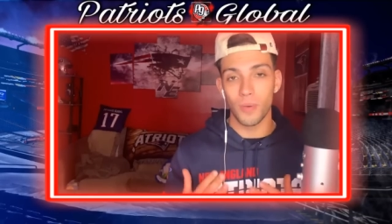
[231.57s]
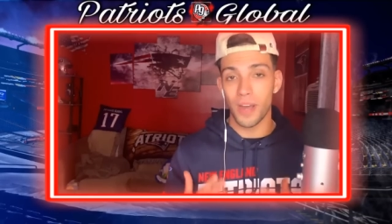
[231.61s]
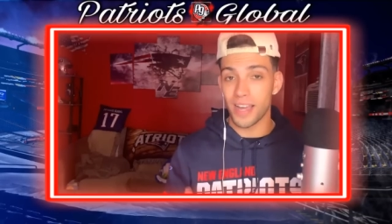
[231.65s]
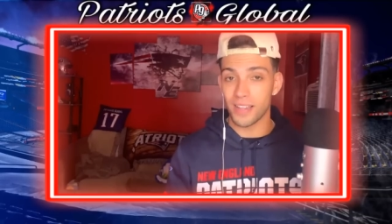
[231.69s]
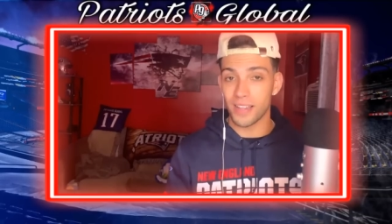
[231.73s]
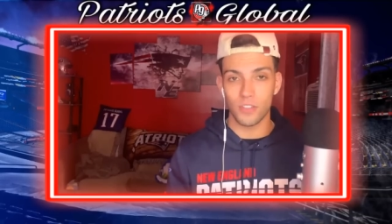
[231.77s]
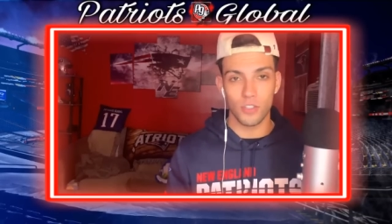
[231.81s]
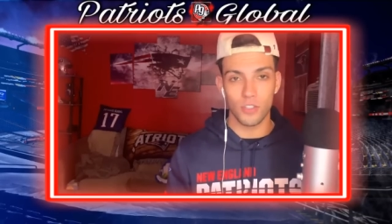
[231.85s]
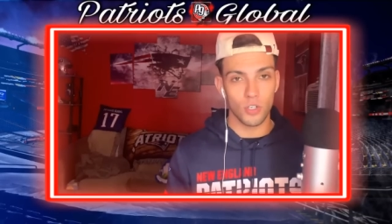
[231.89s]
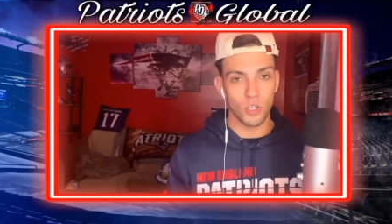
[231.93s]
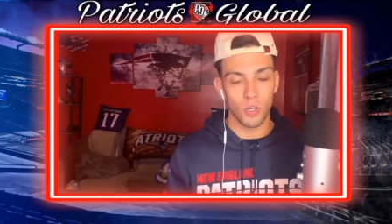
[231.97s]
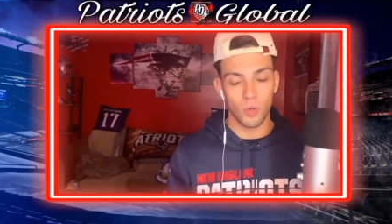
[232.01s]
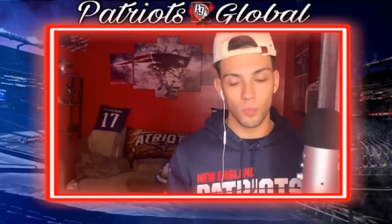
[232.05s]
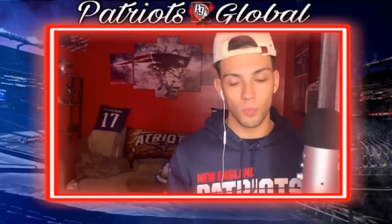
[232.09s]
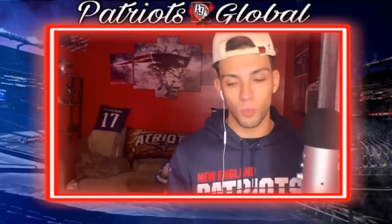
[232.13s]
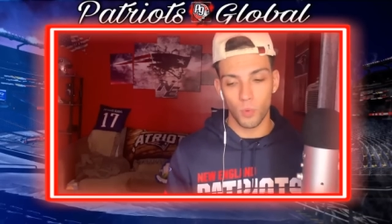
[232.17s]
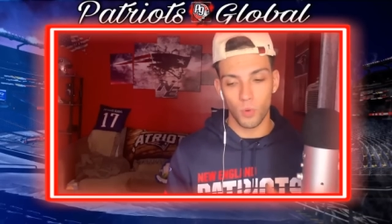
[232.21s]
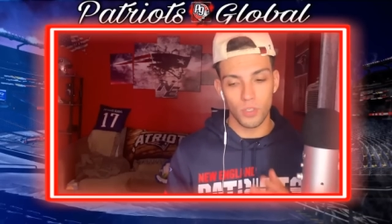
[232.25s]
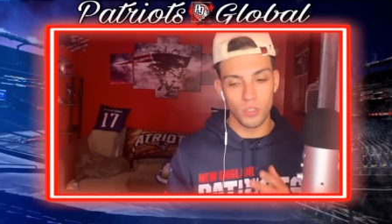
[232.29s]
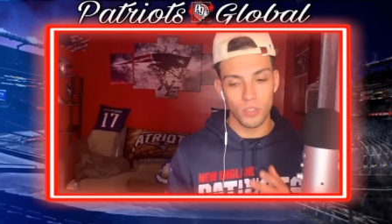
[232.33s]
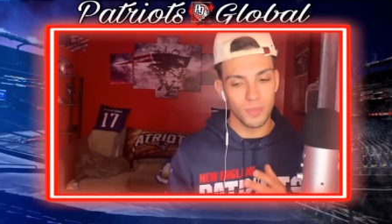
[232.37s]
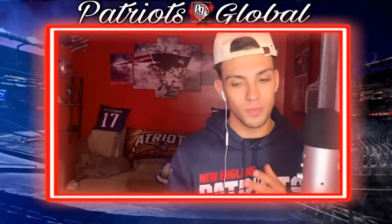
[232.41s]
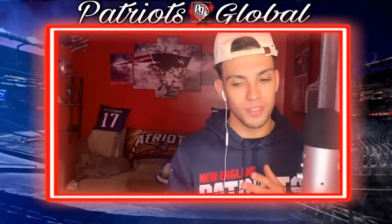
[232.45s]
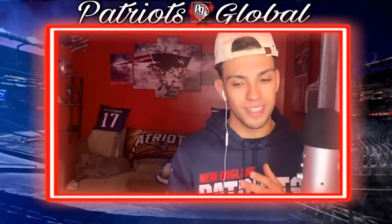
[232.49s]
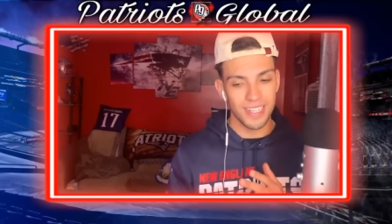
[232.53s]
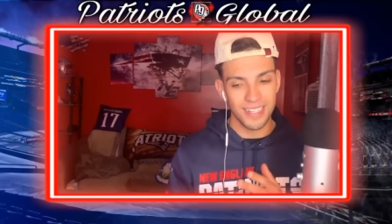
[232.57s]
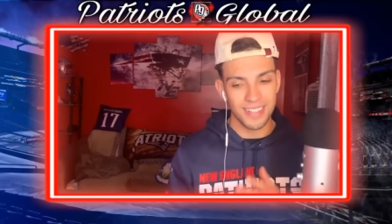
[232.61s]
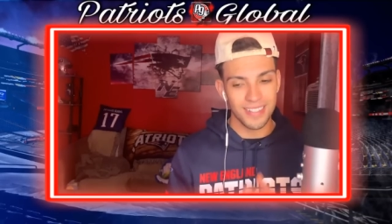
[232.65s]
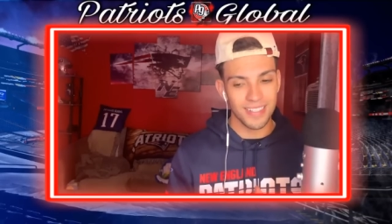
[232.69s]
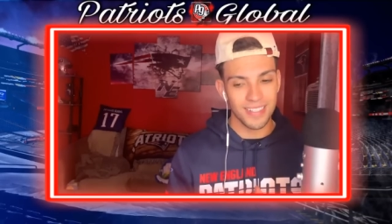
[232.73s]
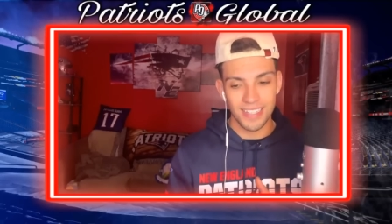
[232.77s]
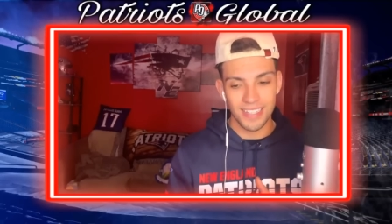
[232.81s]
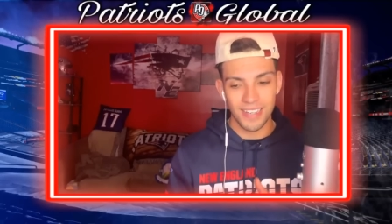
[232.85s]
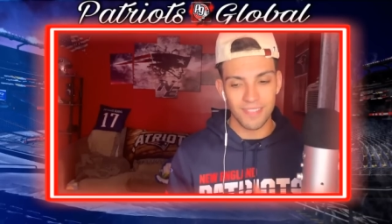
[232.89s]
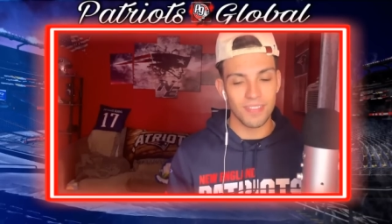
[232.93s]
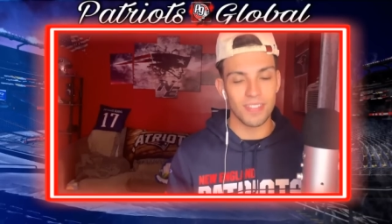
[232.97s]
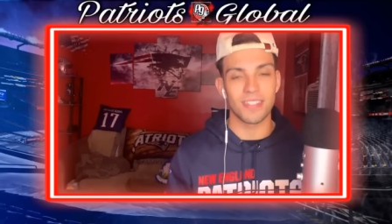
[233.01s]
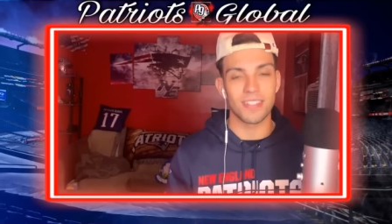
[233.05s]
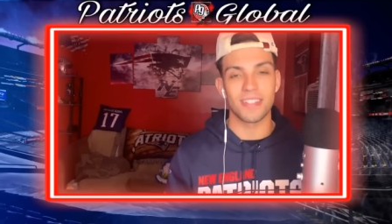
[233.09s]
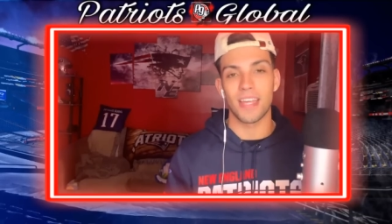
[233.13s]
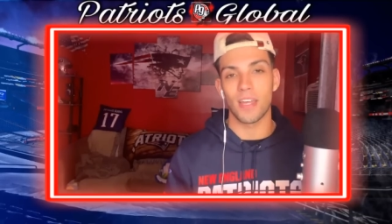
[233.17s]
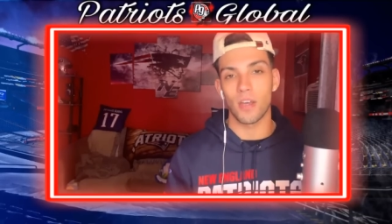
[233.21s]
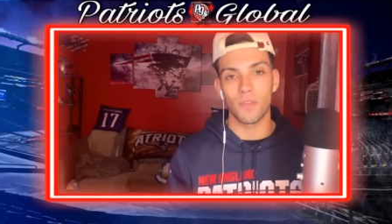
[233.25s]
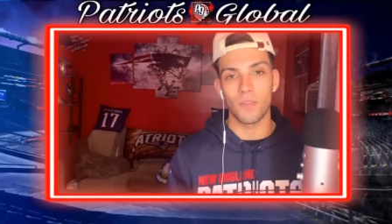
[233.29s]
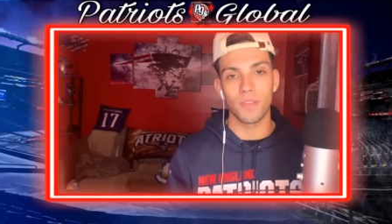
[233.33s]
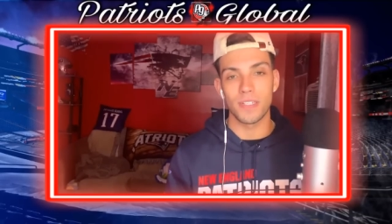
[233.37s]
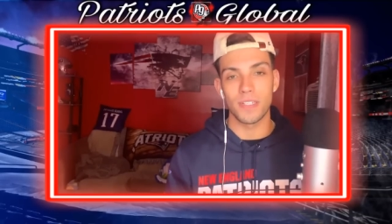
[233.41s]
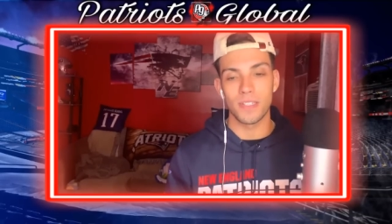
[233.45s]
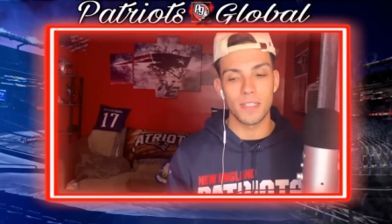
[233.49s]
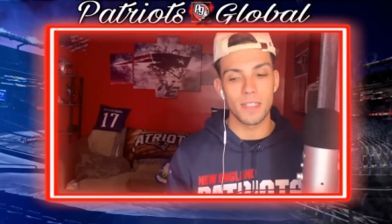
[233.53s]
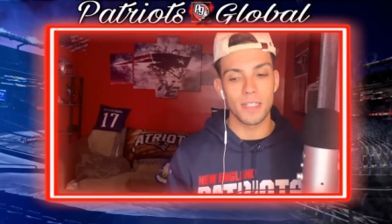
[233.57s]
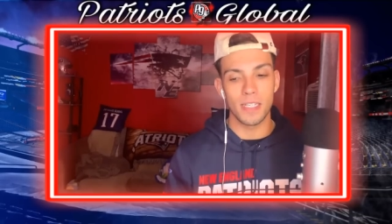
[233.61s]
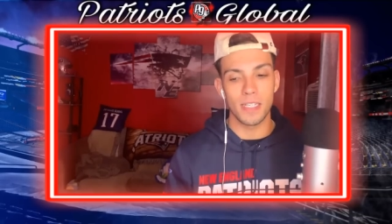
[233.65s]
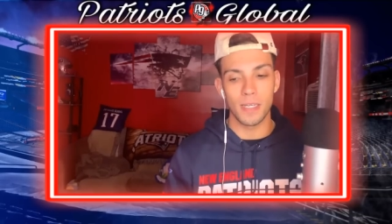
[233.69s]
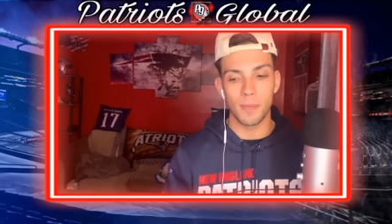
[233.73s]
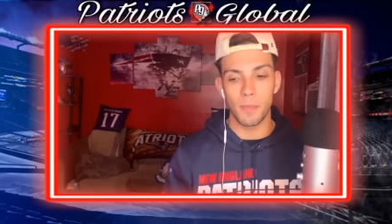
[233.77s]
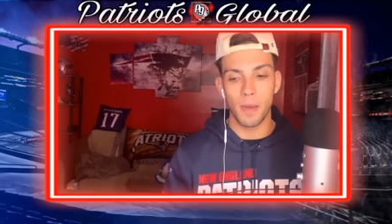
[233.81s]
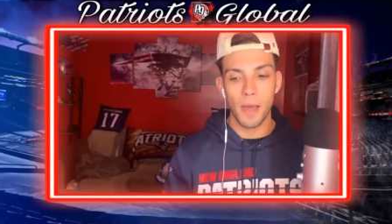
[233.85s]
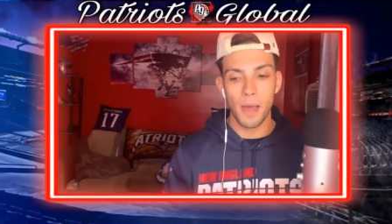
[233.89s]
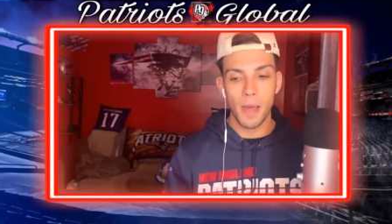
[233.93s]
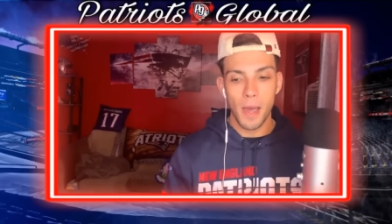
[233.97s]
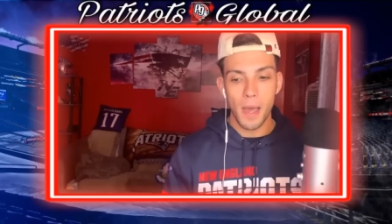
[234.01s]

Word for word: at this current point, so he, he, does have to stay on the team.